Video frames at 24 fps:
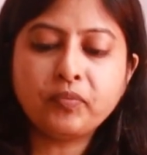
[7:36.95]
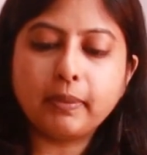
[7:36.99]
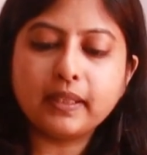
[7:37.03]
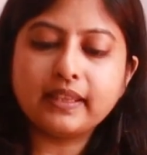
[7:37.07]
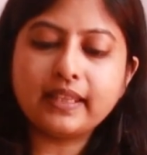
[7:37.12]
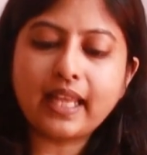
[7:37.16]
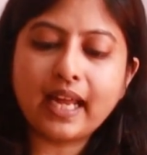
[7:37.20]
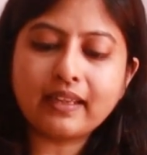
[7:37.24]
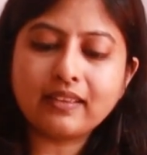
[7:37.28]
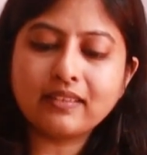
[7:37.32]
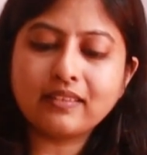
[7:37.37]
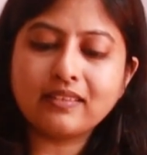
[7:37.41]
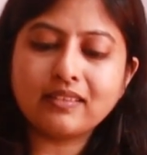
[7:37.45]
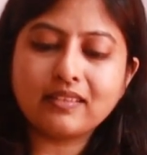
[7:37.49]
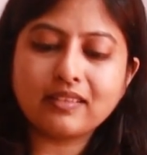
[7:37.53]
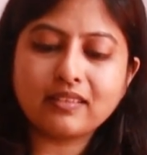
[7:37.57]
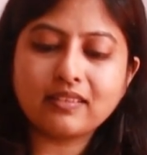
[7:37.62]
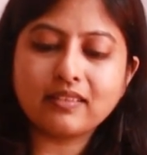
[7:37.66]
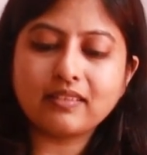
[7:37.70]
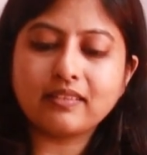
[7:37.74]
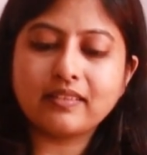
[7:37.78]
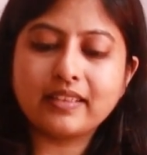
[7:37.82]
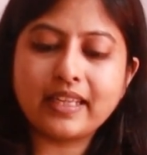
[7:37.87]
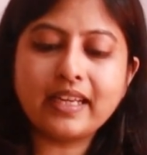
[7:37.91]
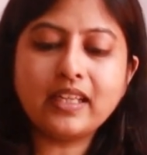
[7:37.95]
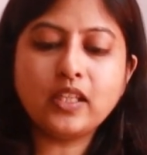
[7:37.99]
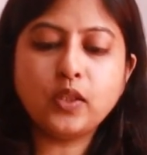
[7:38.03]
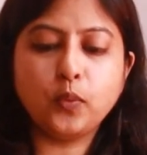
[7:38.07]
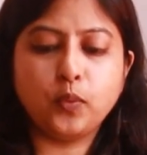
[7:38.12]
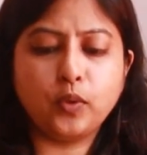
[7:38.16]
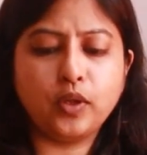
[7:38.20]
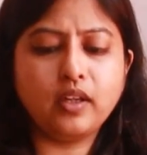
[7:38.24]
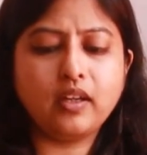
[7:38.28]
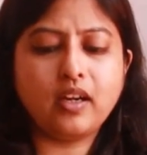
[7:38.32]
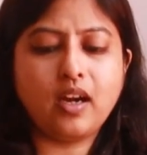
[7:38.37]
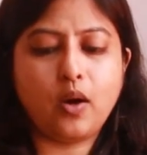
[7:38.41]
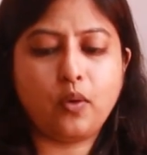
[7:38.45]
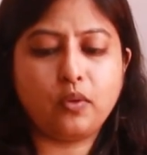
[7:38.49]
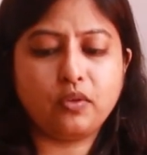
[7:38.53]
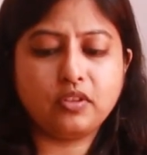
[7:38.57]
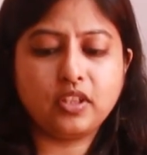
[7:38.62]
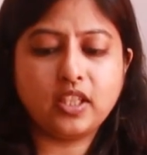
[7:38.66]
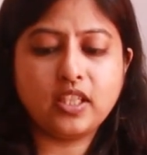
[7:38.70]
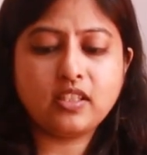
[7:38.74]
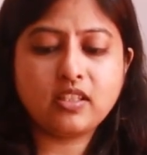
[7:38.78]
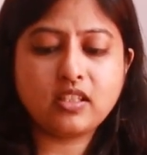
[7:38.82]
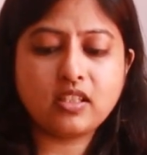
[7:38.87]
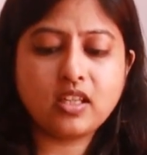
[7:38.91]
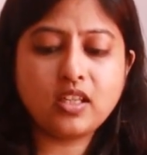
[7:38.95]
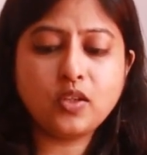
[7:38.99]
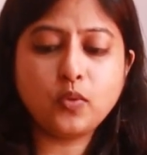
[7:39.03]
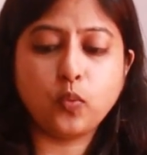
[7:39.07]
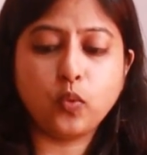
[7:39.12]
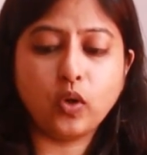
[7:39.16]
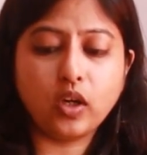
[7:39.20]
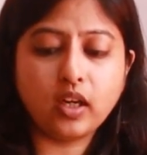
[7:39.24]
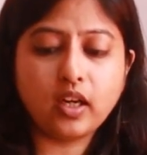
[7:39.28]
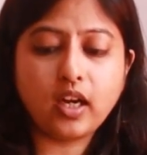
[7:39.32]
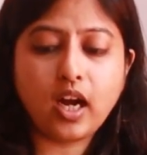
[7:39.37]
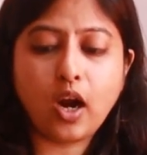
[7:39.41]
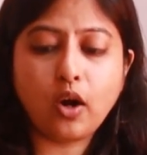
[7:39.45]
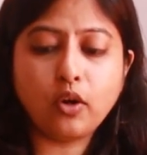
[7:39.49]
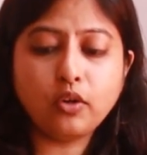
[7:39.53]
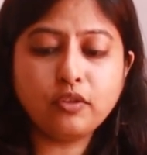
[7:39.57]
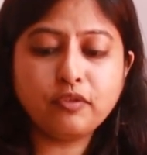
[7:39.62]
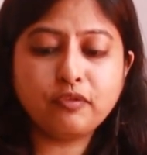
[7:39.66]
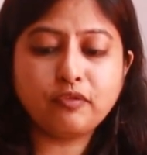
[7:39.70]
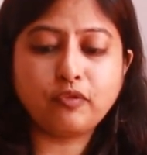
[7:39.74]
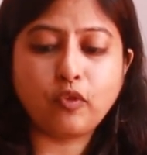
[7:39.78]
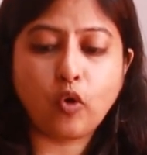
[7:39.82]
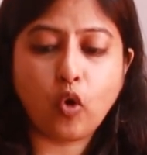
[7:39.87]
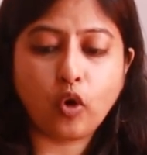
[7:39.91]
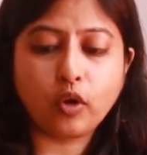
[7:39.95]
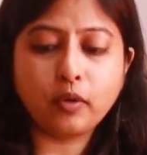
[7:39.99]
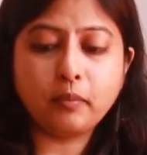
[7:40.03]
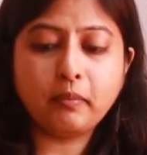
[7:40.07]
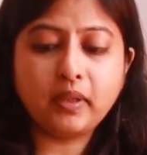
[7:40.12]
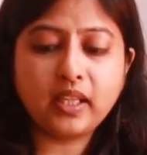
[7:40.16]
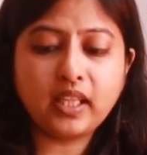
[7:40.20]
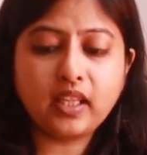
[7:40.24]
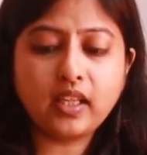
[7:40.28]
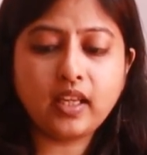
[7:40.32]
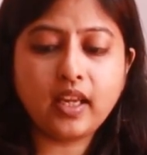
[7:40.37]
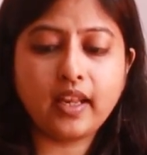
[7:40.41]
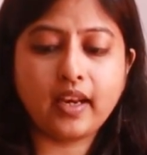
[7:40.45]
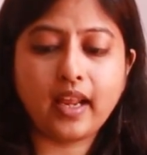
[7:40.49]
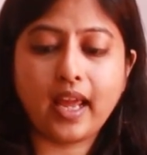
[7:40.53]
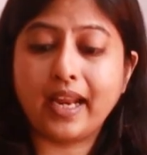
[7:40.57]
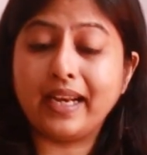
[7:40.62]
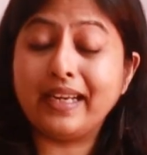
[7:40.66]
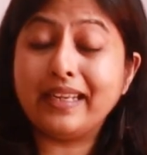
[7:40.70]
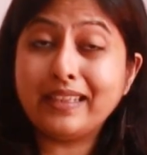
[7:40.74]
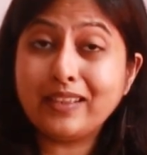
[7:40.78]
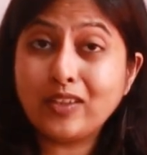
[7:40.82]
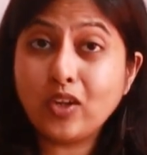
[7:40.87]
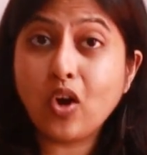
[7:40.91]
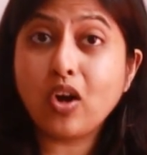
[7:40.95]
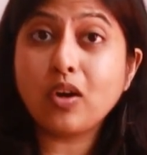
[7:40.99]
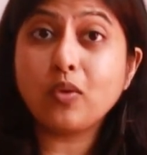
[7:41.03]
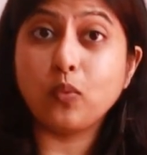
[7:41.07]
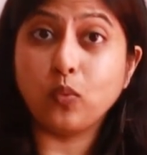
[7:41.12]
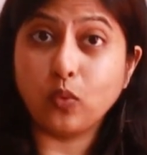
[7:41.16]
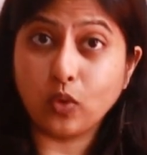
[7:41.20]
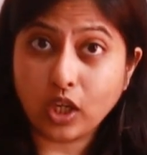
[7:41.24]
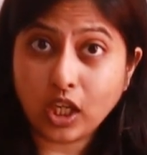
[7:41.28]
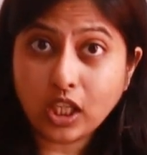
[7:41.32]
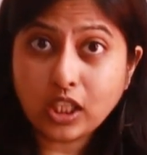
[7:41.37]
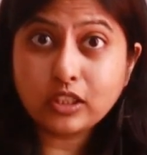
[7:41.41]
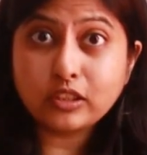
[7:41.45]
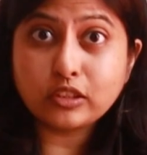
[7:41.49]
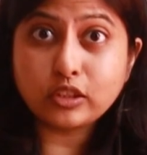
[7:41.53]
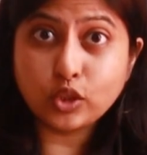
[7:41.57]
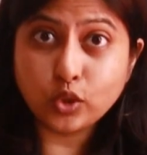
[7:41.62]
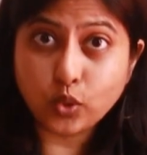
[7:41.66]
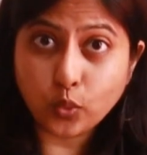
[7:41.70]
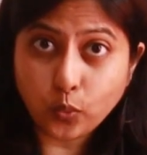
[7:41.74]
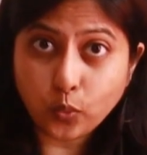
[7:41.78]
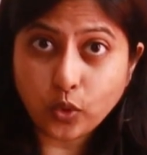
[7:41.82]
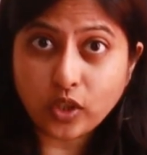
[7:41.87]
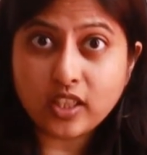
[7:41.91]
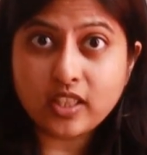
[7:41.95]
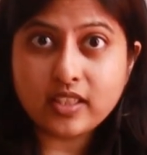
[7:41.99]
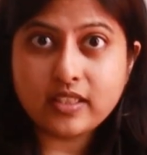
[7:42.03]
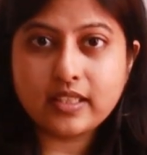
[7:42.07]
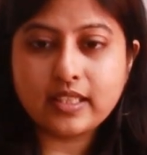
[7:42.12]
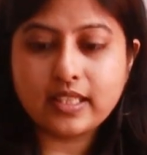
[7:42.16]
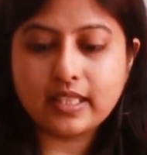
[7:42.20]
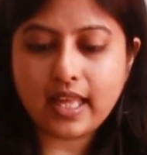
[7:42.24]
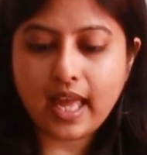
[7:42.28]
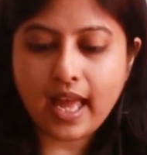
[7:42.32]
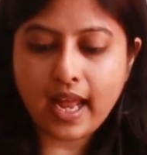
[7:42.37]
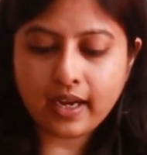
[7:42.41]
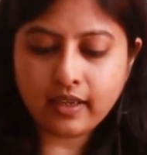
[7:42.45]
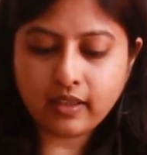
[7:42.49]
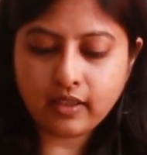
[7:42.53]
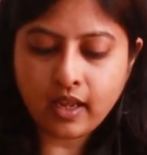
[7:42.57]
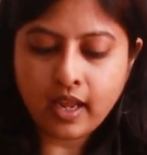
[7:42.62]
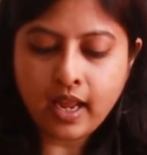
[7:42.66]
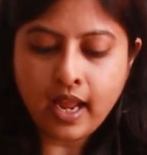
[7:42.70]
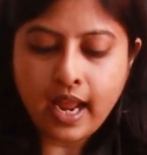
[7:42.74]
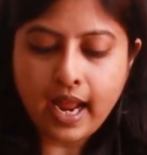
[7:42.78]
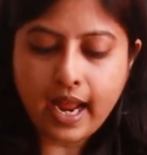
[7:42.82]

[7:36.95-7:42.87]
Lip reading: But that didn't work out. Things didn't work out for me, and I did not work towards that.